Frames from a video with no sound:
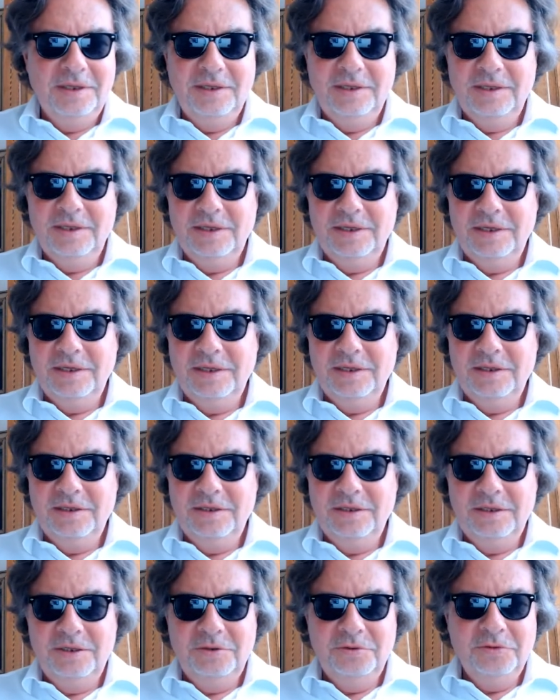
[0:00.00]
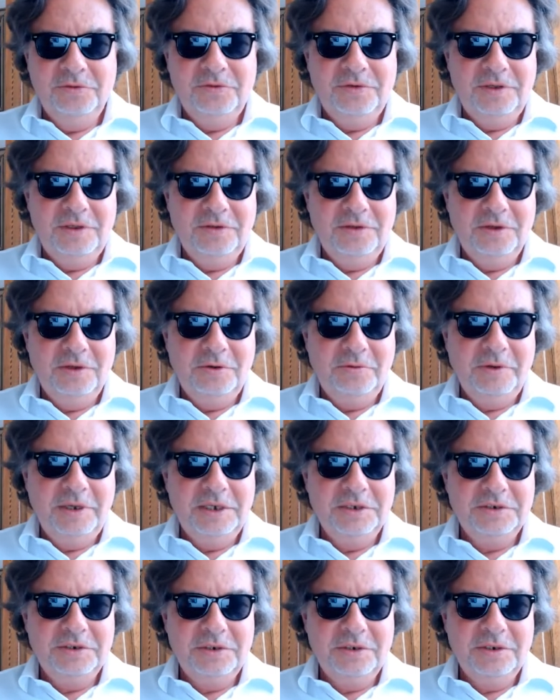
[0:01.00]
And you see the
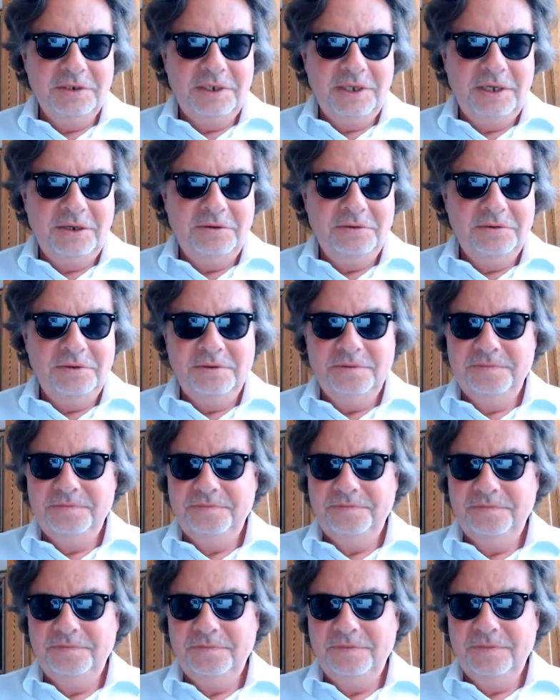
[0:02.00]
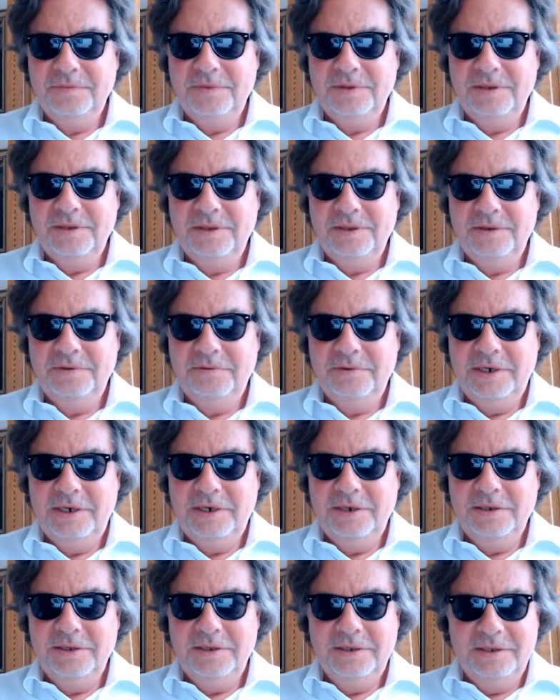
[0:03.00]
equation down
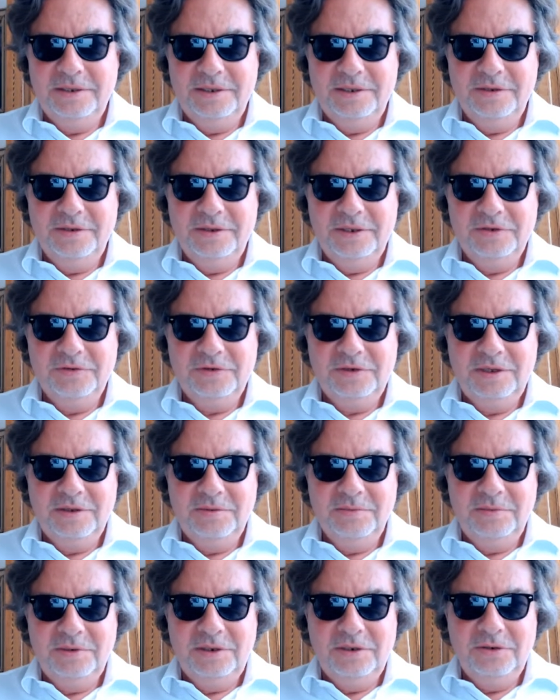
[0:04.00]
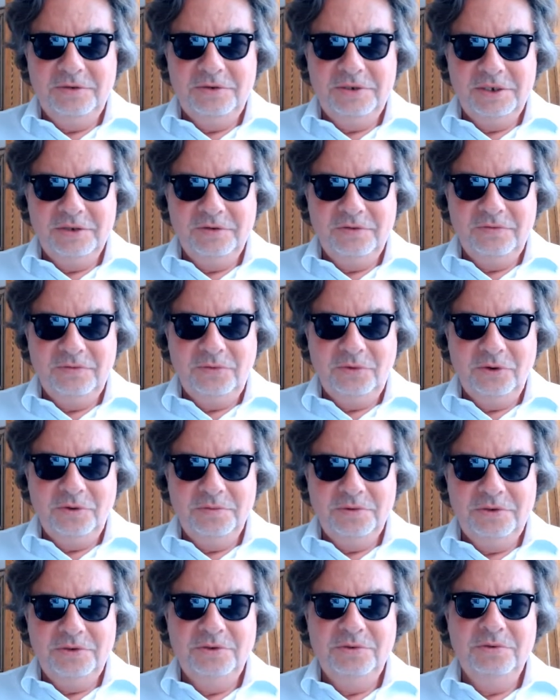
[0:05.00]
where this can be
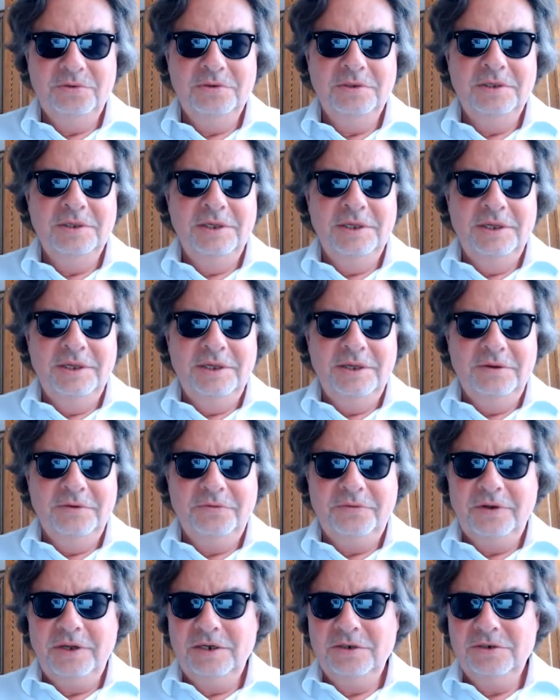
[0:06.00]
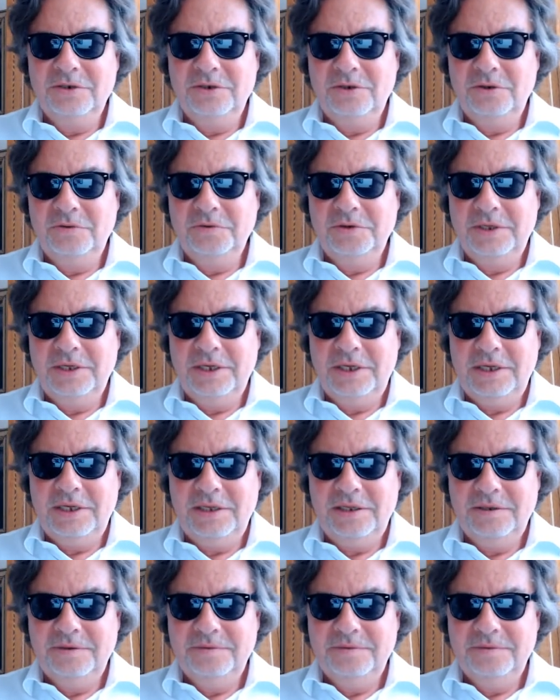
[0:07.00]
transformed to a function of k.